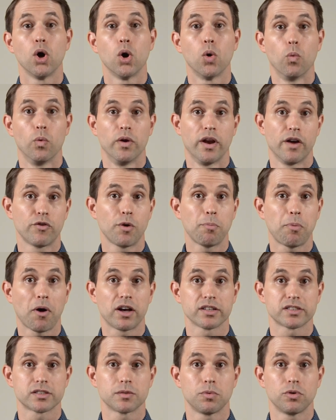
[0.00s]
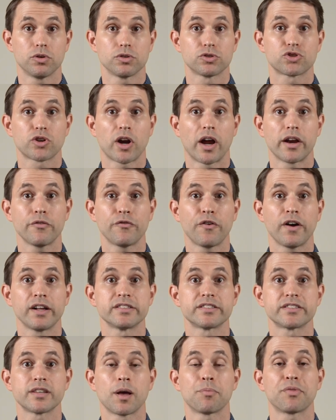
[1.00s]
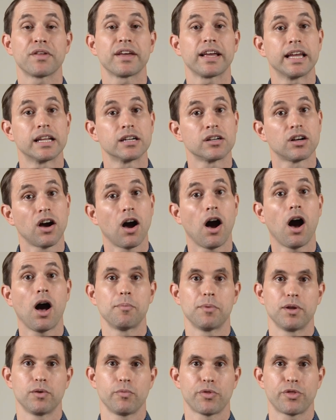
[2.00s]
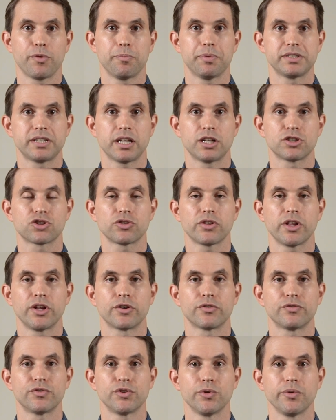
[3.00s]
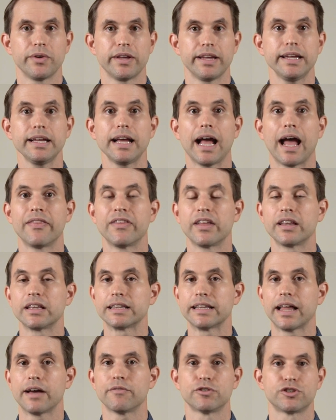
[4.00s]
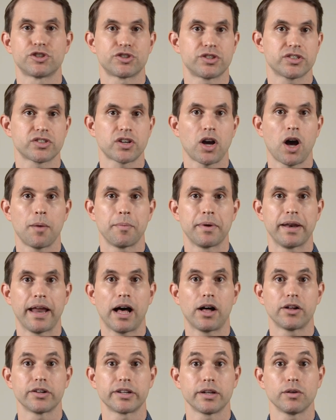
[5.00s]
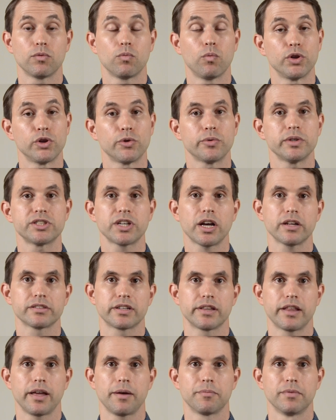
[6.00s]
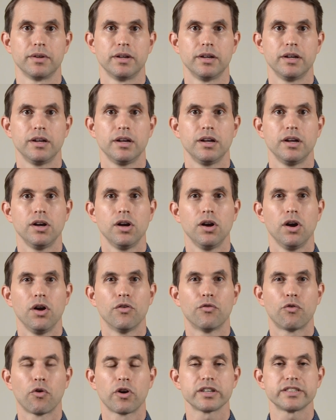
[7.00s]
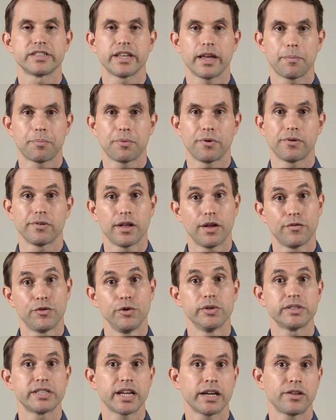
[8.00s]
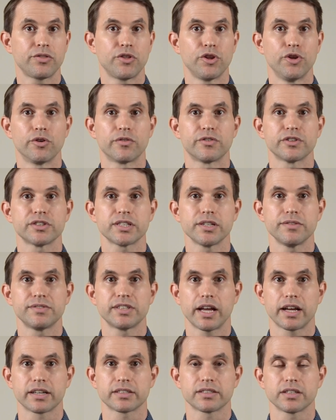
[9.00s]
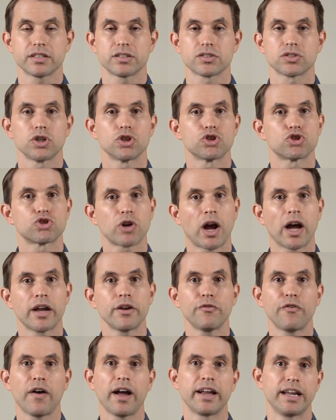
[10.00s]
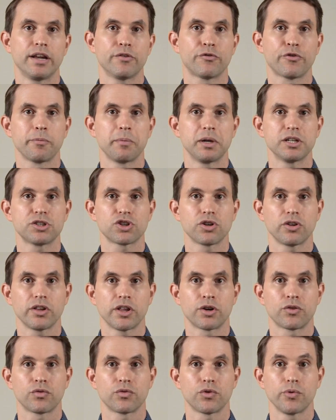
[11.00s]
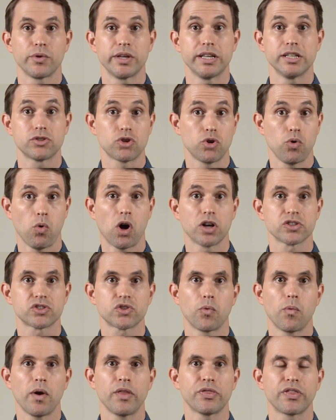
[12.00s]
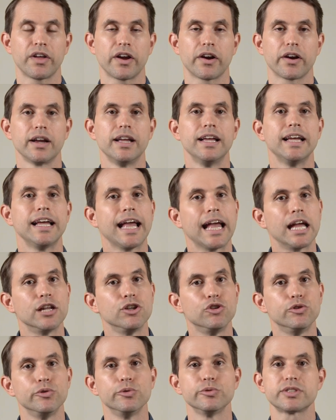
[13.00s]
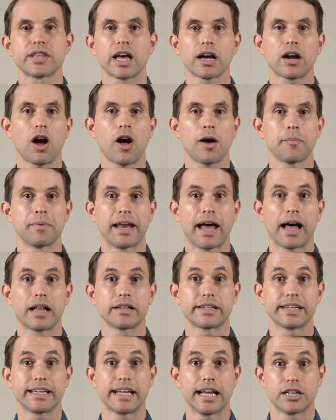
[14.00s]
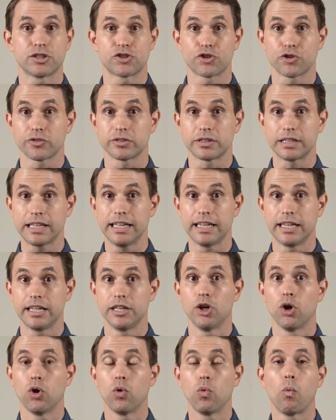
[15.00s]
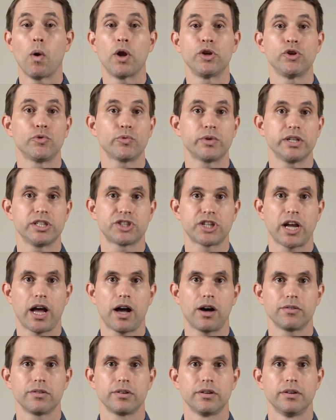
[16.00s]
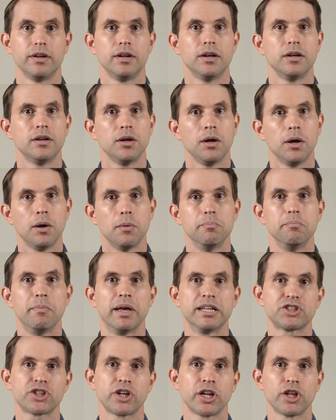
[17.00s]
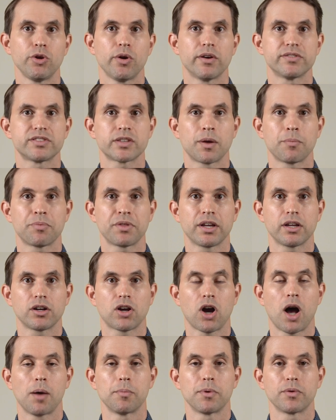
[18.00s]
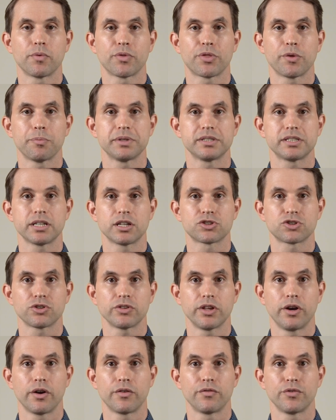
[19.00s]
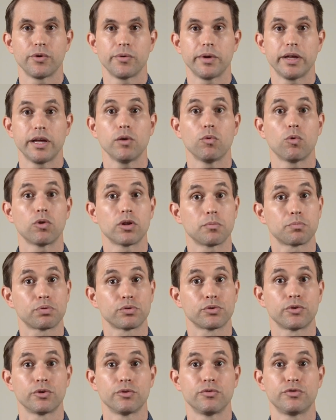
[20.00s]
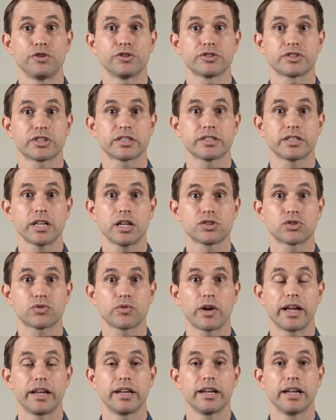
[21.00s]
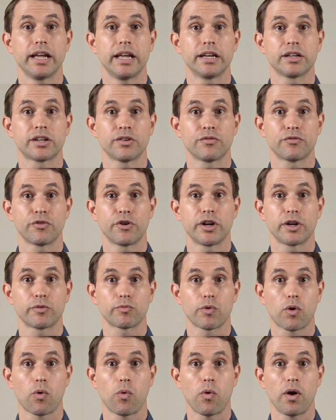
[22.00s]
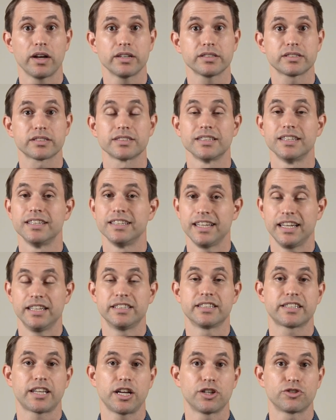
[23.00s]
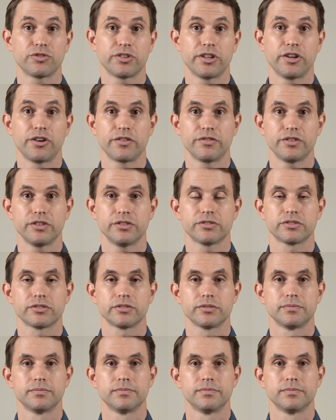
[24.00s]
Whenever possible, try to find something in common with a potential interviewee and then leverage this commonality when you reach out to them. For example, if you attended the University of Texas, try to find informational interviewees who also went there and use that commonality as your lead when you reach out. Mentioning you have something in common with a potential interviewee will improve your success rate in converting requests into scheduled interviews.